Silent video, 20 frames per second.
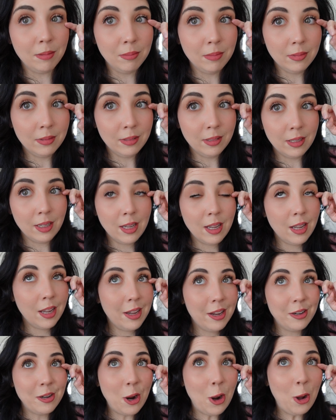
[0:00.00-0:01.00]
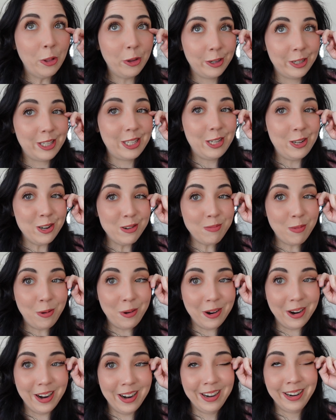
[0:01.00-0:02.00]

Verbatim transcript: Finished with that. No, there's 2 more.